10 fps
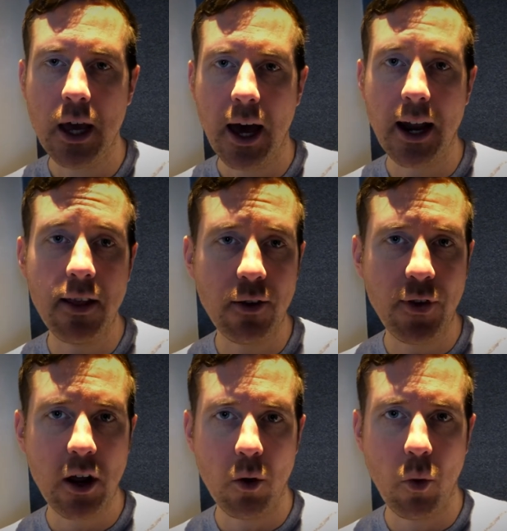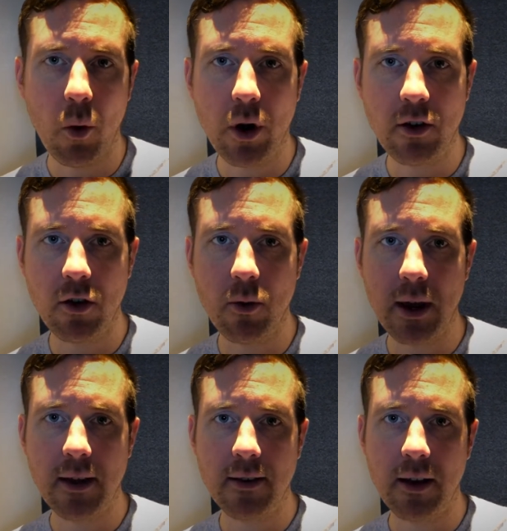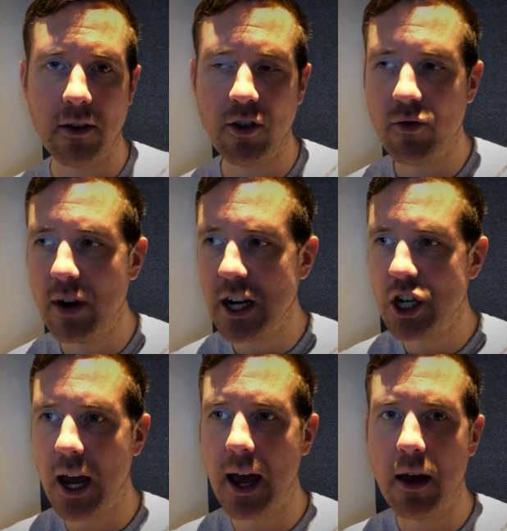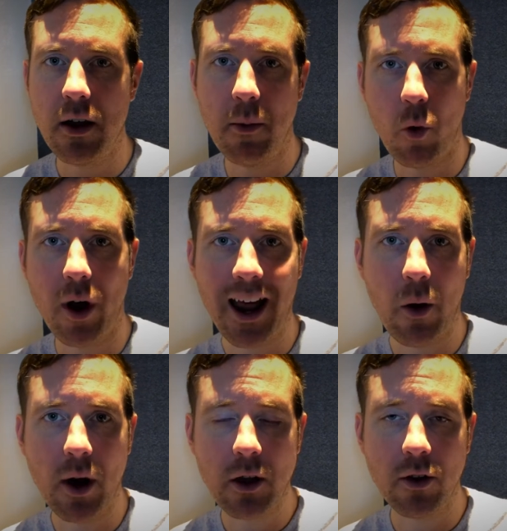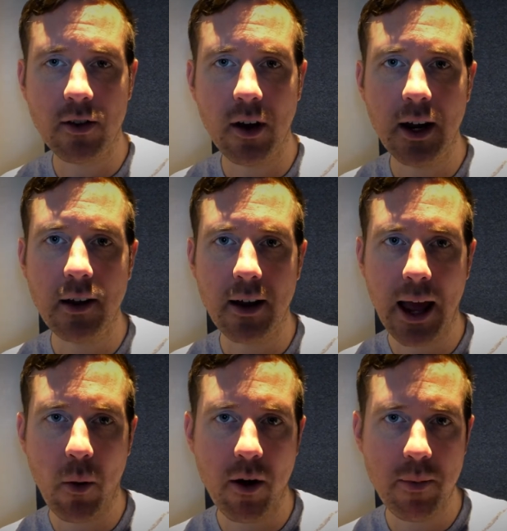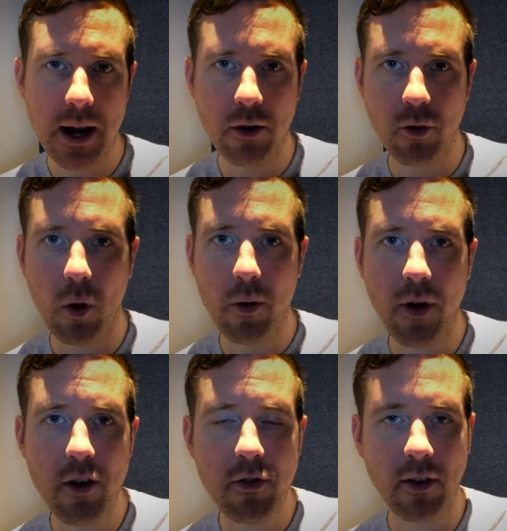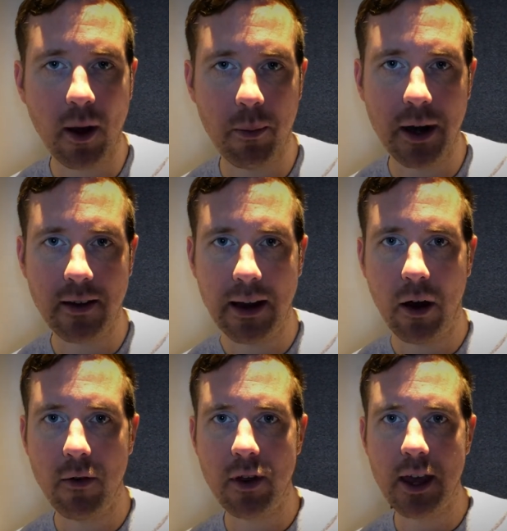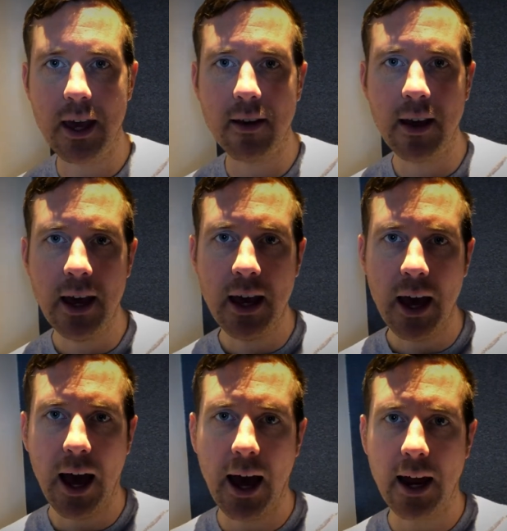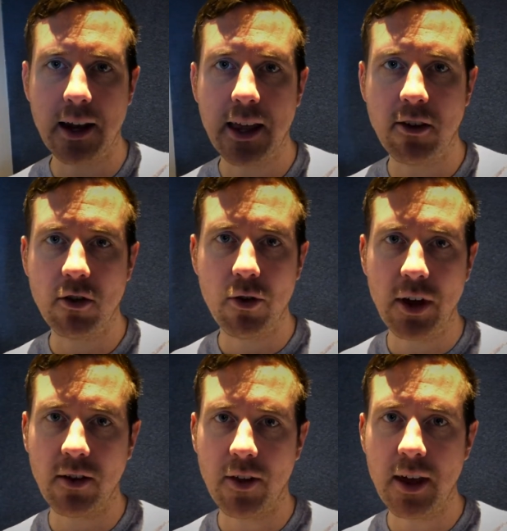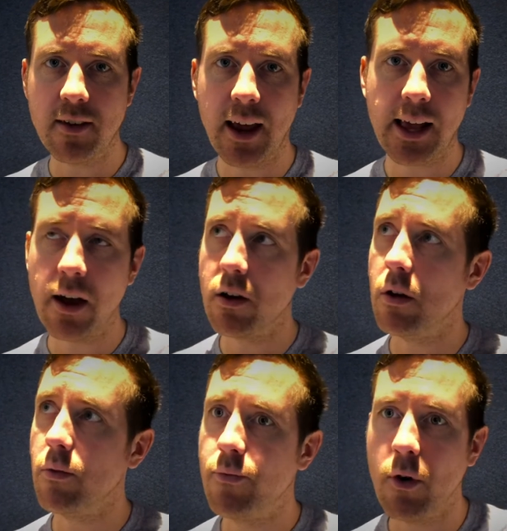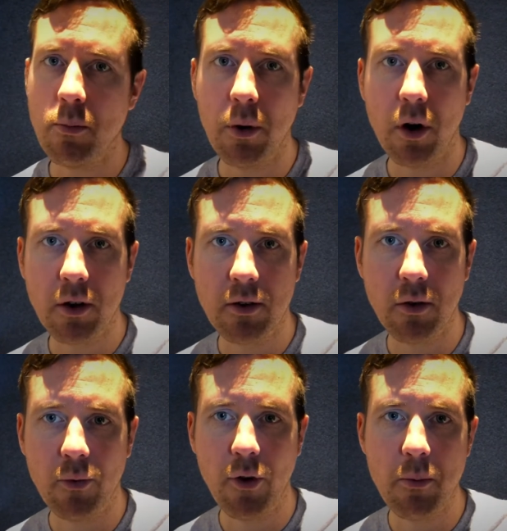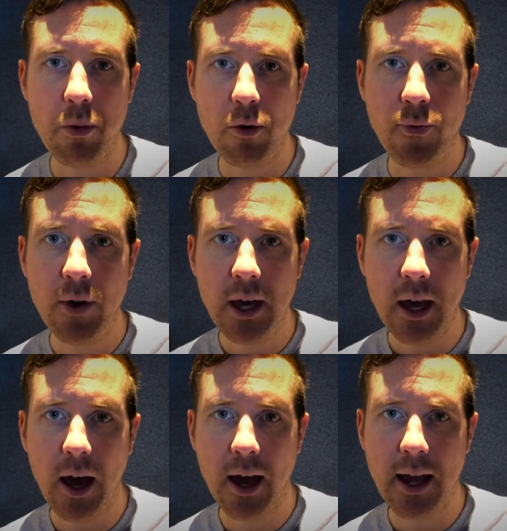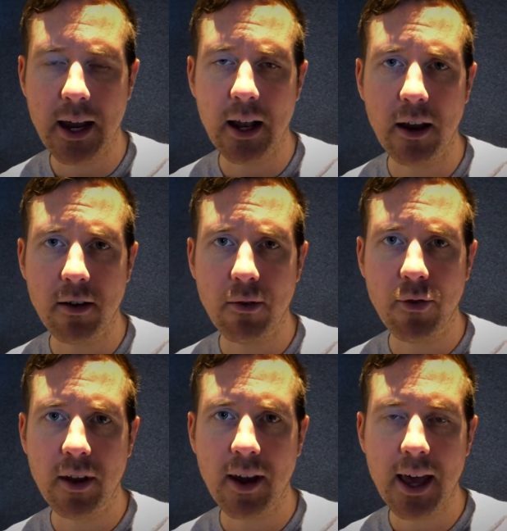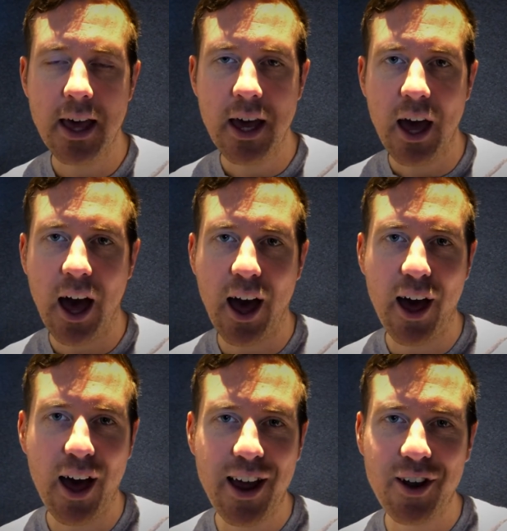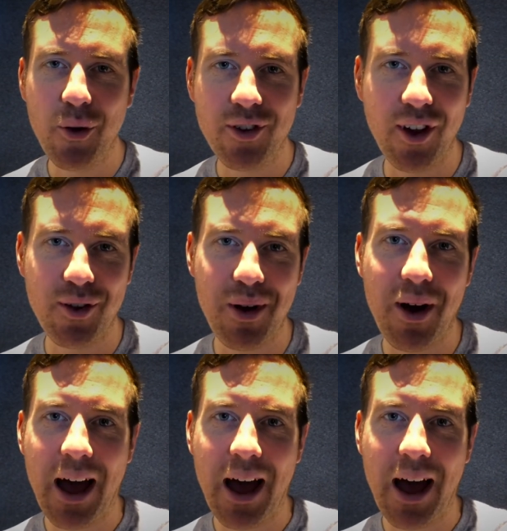And in this video, what I wanna do is just really share, number one, how I got started and how I've been able to work with hundreds of companies now over the years and get to do things like this, hang out in a phone box or phone booth in London for the day, and also as well,